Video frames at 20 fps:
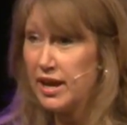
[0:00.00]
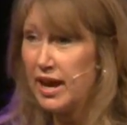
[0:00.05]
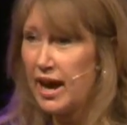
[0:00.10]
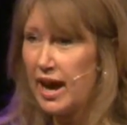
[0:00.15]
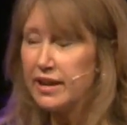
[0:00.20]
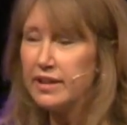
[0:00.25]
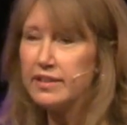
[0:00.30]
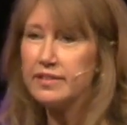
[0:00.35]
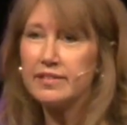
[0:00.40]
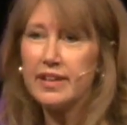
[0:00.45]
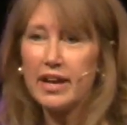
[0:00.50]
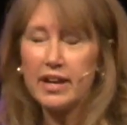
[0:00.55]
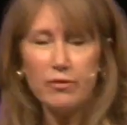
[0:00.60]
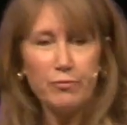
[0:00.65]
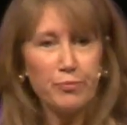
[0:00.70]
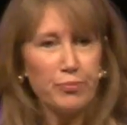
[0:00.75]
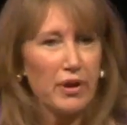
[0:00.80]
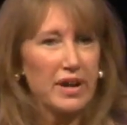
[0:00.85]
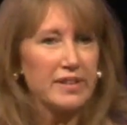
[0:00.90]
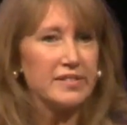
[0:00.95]
And instead
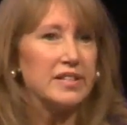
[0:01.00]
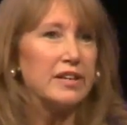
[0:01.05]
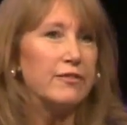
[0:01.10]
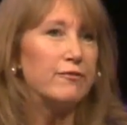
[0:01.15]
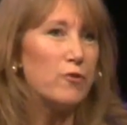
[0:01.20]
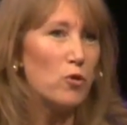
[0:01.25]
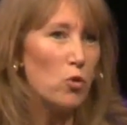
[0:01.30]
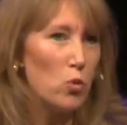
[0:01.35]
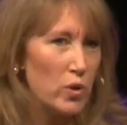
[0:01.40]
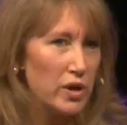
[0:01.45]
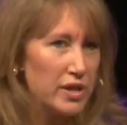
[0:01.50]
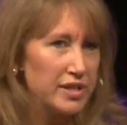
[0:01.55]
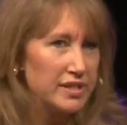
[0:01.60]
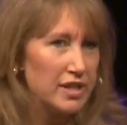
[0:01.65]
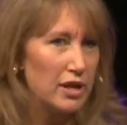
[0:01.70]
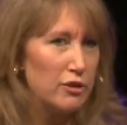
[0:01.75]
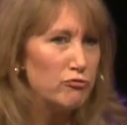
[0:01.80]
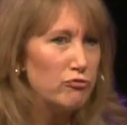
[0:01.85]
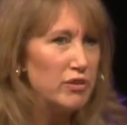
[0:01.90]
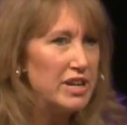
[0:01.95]
of pressing forward
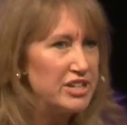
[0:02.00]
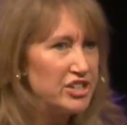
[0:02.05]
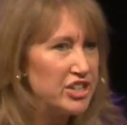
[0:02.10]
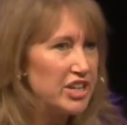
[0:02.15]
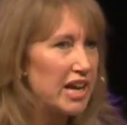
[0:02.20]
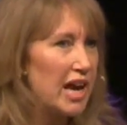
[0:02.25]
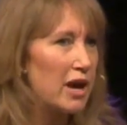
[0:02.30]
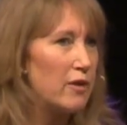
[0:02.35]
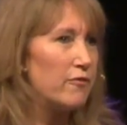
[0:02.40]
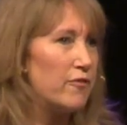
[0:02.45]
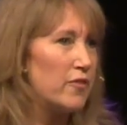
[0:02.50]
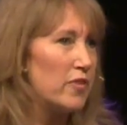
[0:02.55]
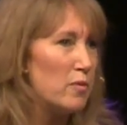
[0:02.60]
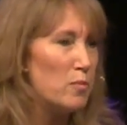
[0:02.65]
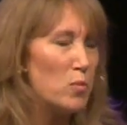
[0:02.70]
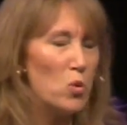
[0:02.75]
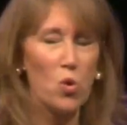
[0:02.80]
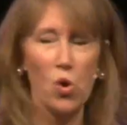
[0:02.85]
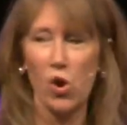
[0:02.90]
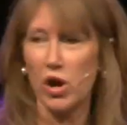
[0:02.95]
and reaching out for the
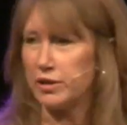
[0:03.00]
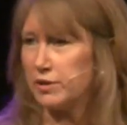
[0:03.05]
more